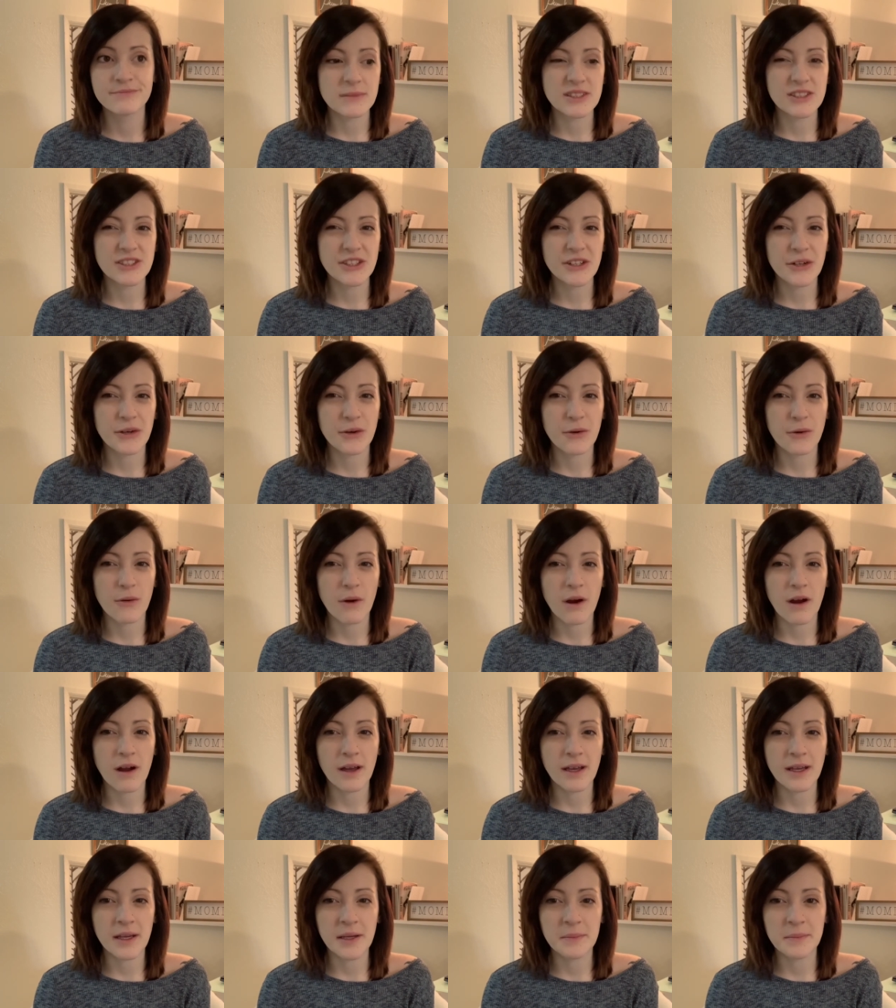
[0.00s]
Started
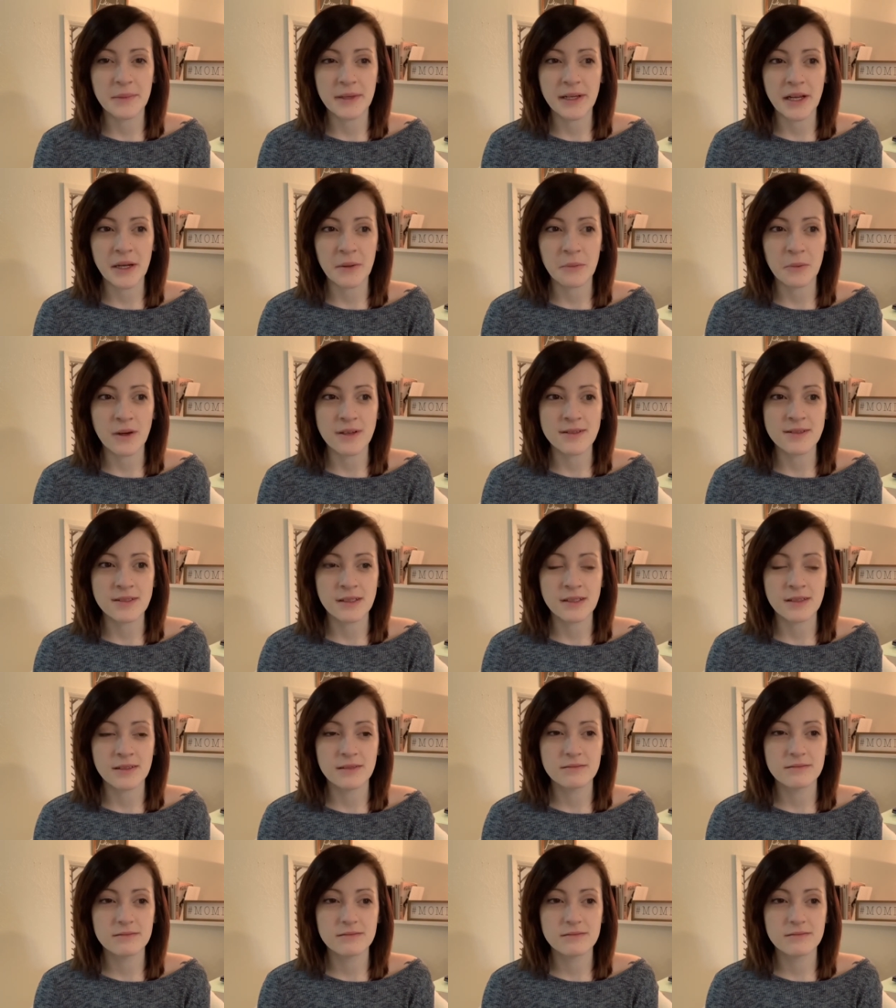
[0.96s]
crying, but I
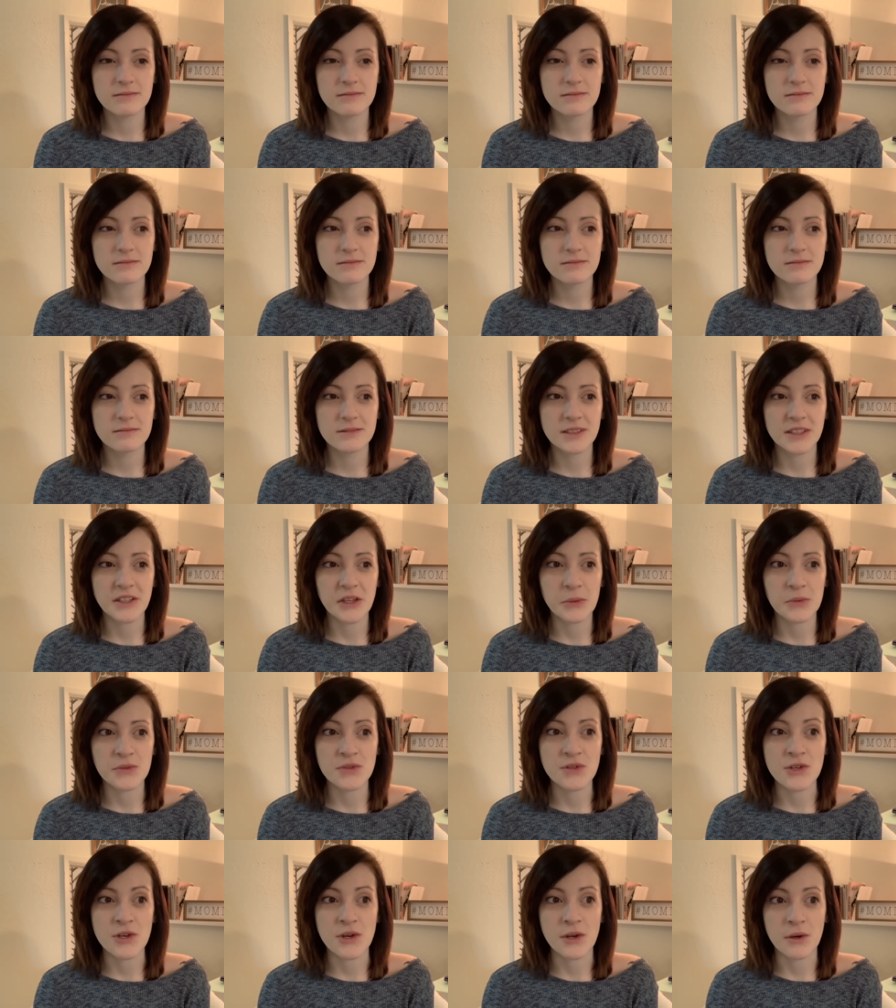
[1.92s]
wasn't, like, there
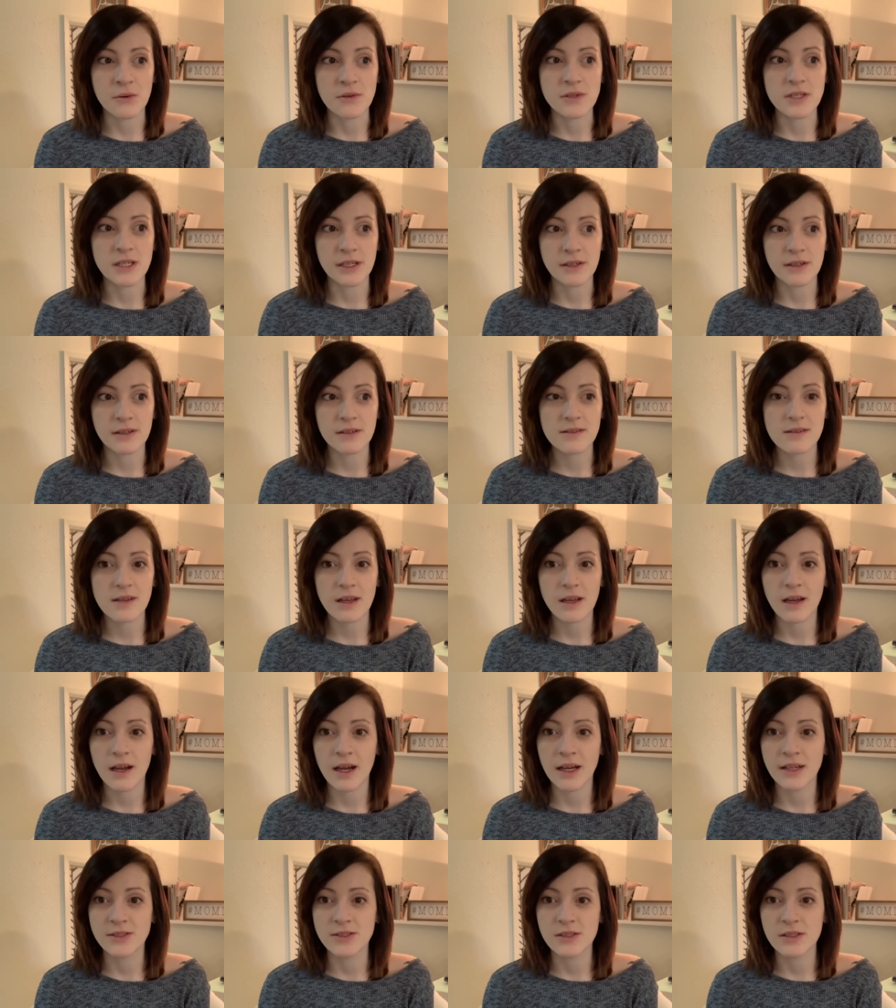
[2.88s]
was no tears. Like,
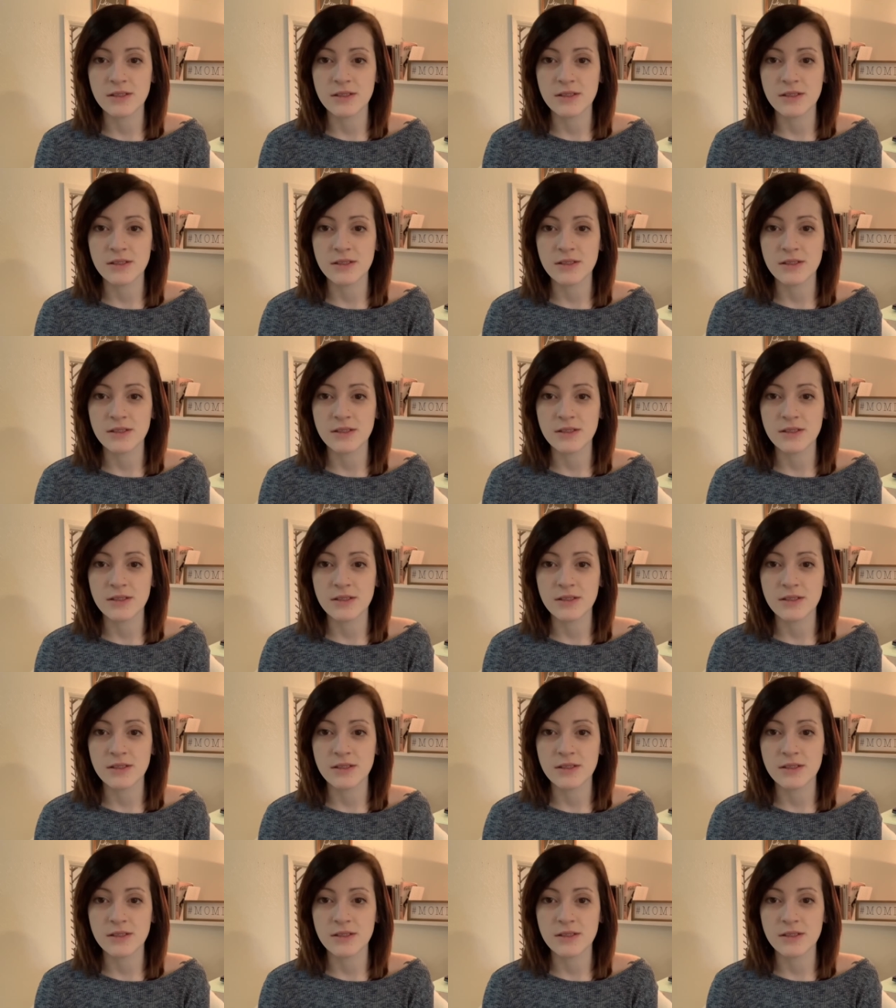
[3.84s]
I